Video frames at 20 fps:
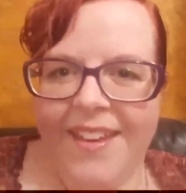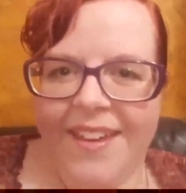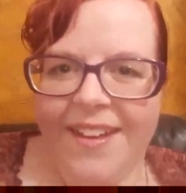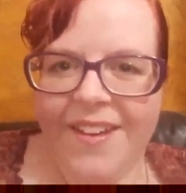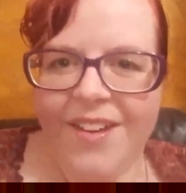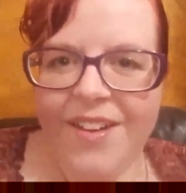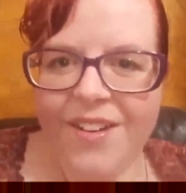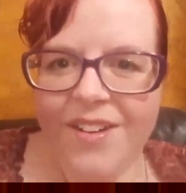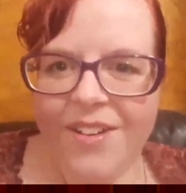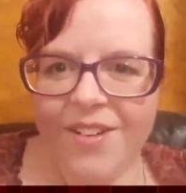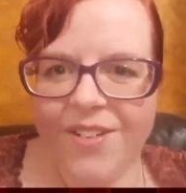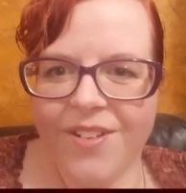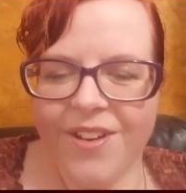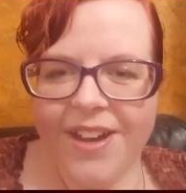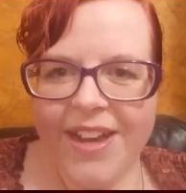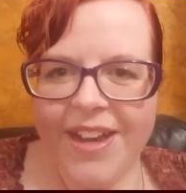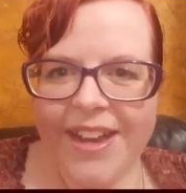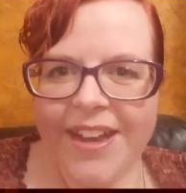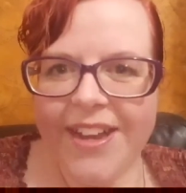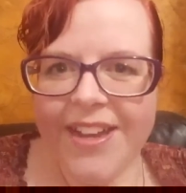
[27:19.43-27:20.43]
Oh,
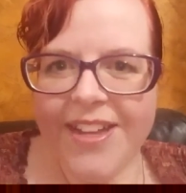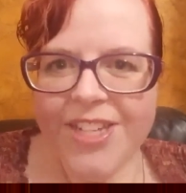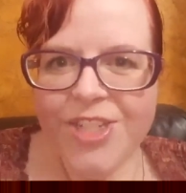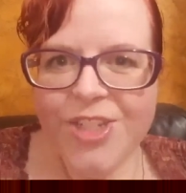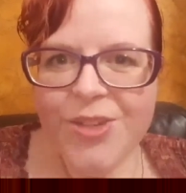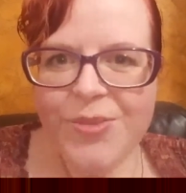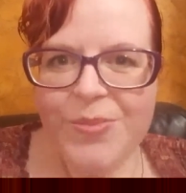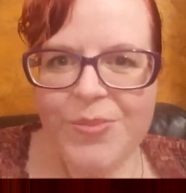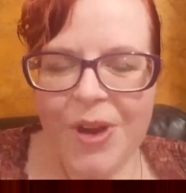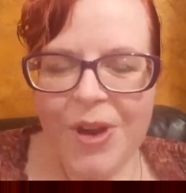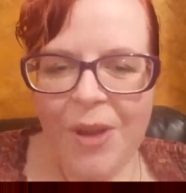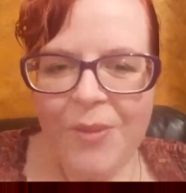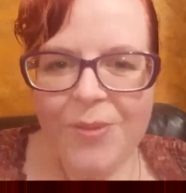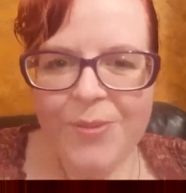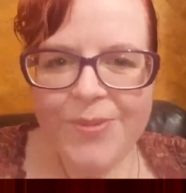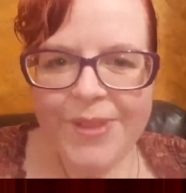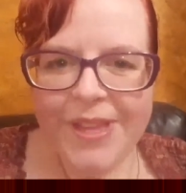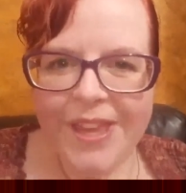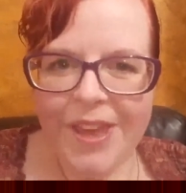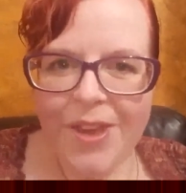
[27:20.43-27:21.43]
I should
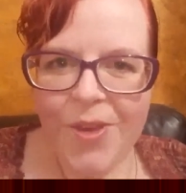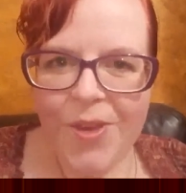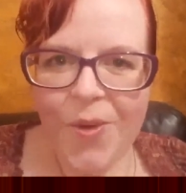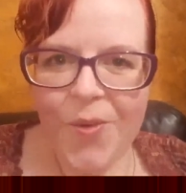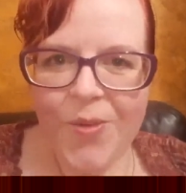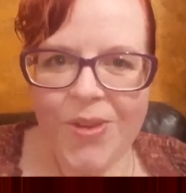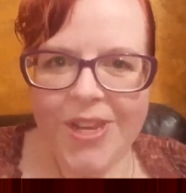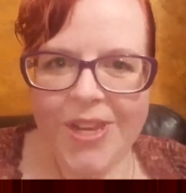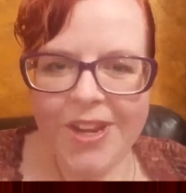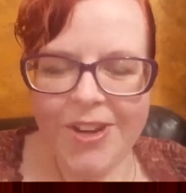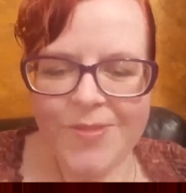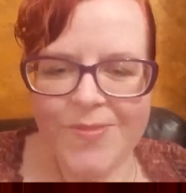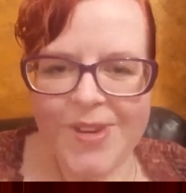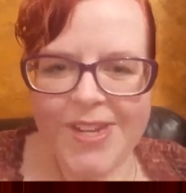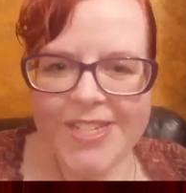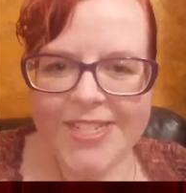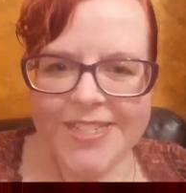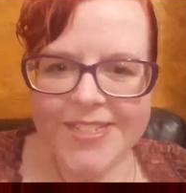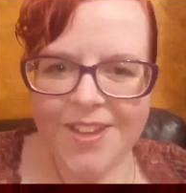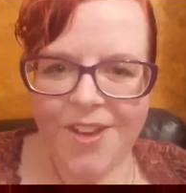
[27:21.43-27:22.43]
probably get going here
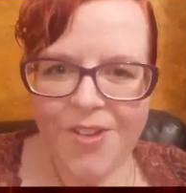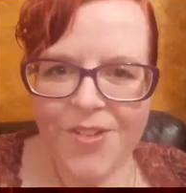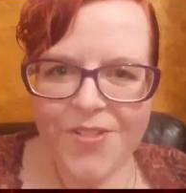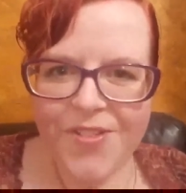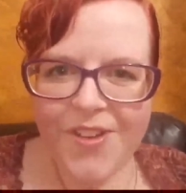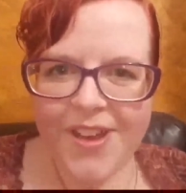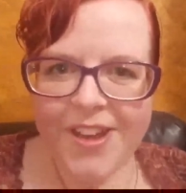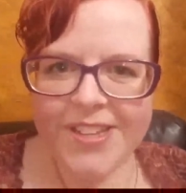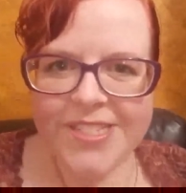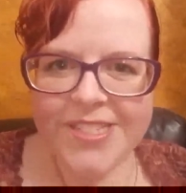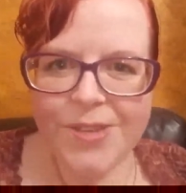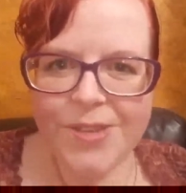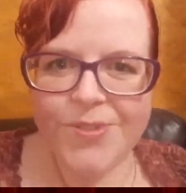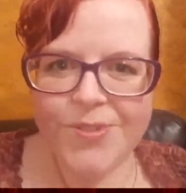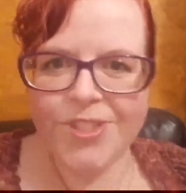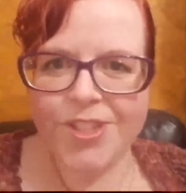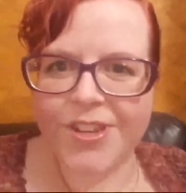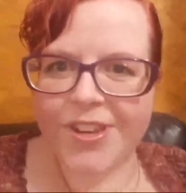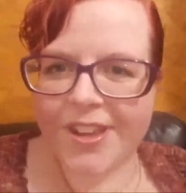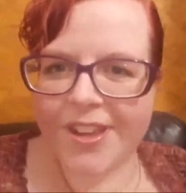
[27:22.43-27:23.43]
myself, guys. I
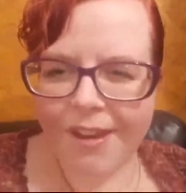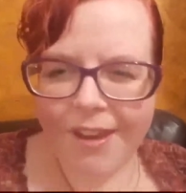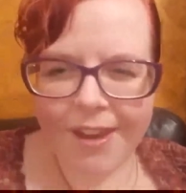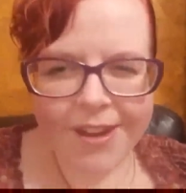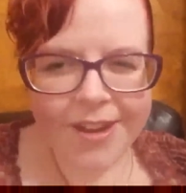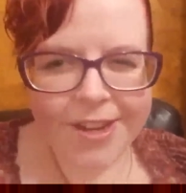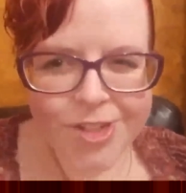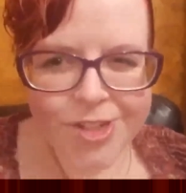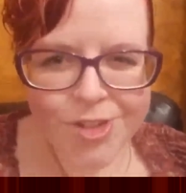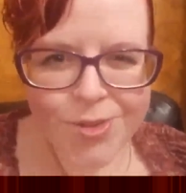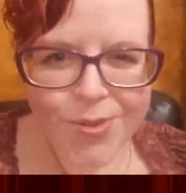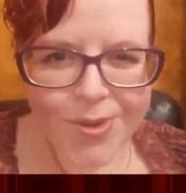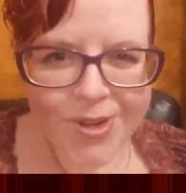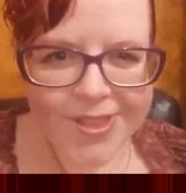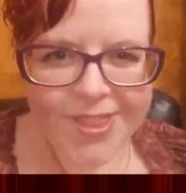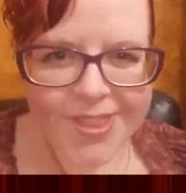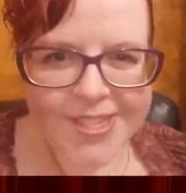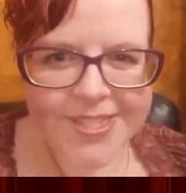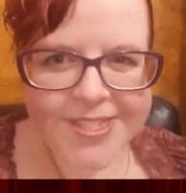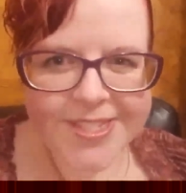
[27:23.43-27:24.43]
was going to cut it
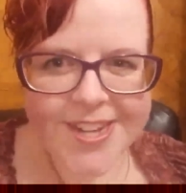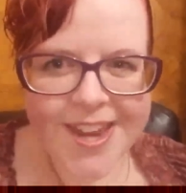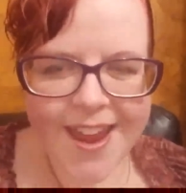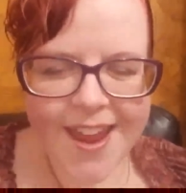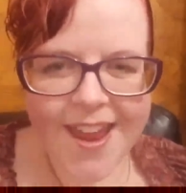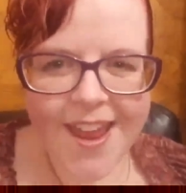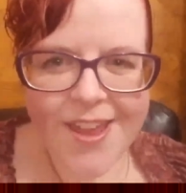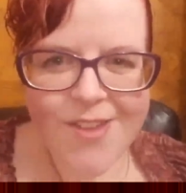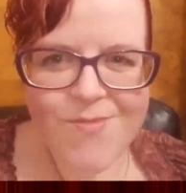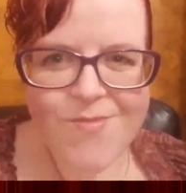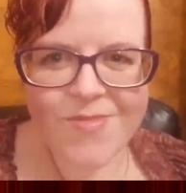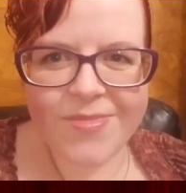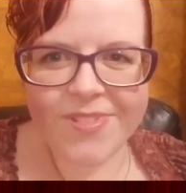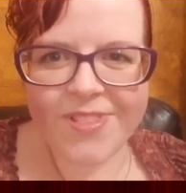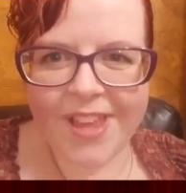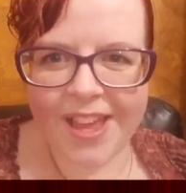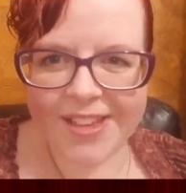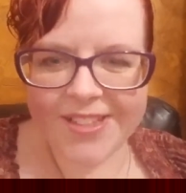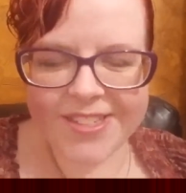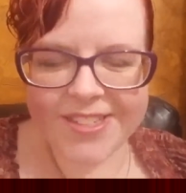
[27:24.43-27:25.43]
short this time.
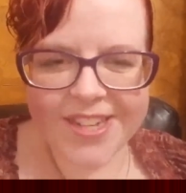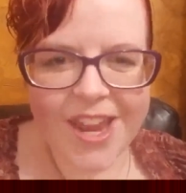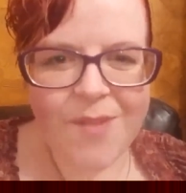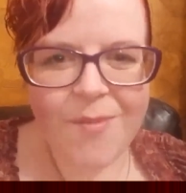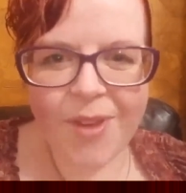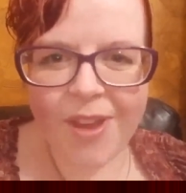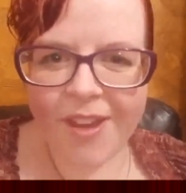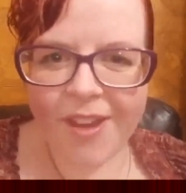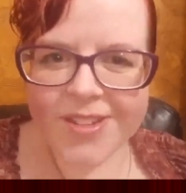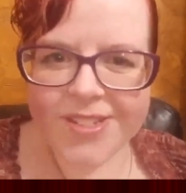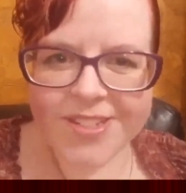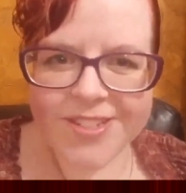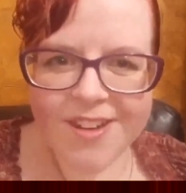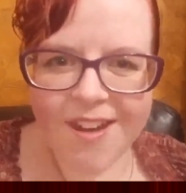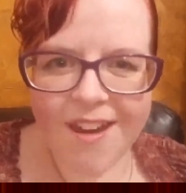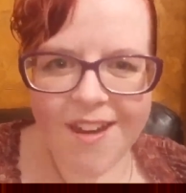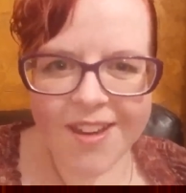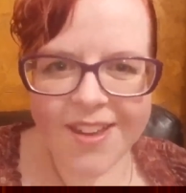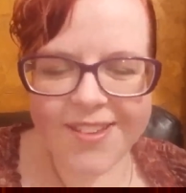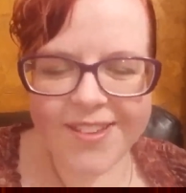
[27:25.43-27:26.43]
Last time I got to
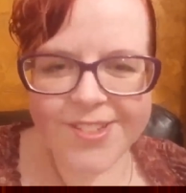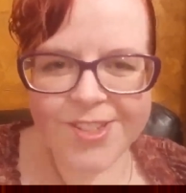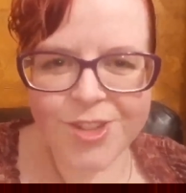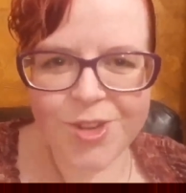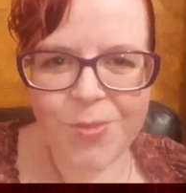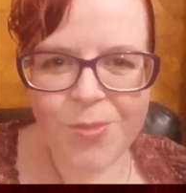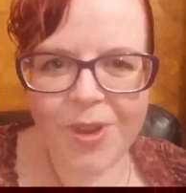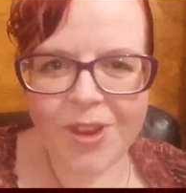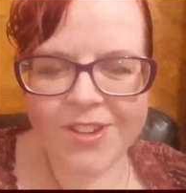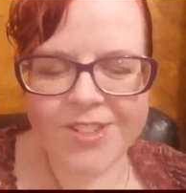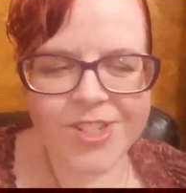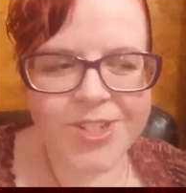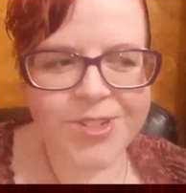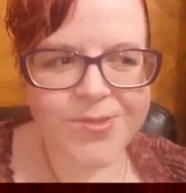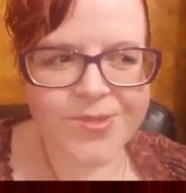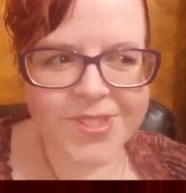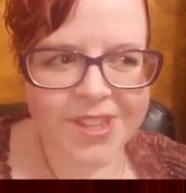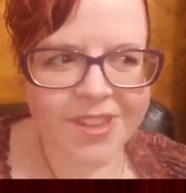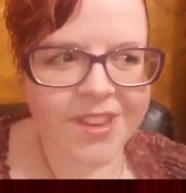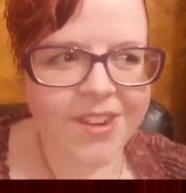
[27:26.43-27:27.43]
talking so much, and it
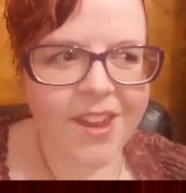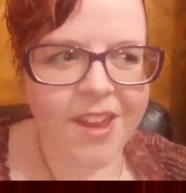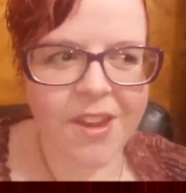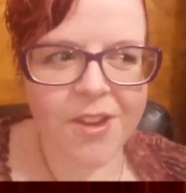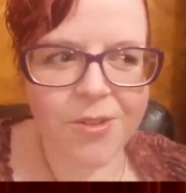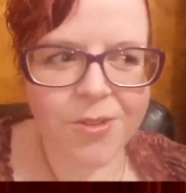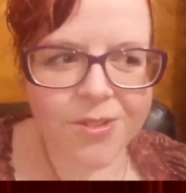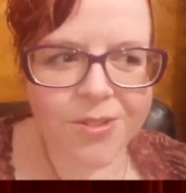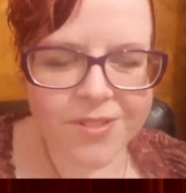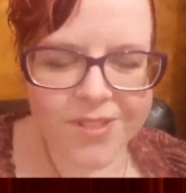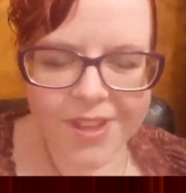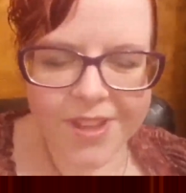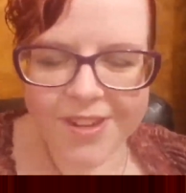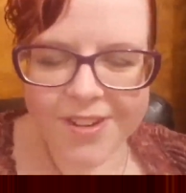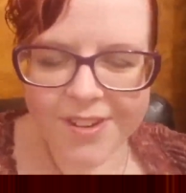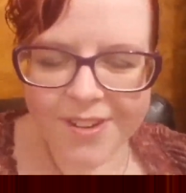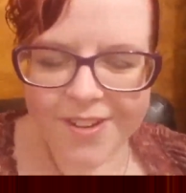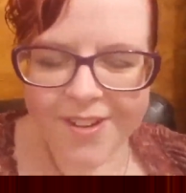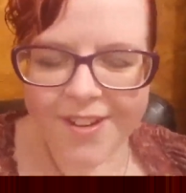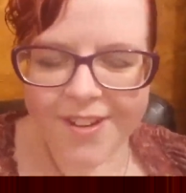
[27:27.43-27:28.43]
was like an hour
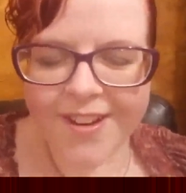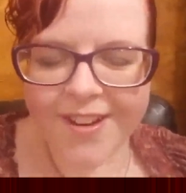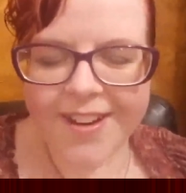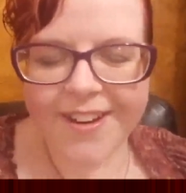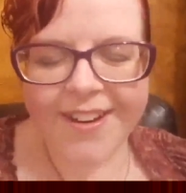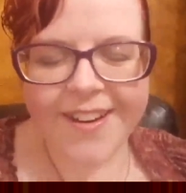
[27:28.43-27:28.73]
later.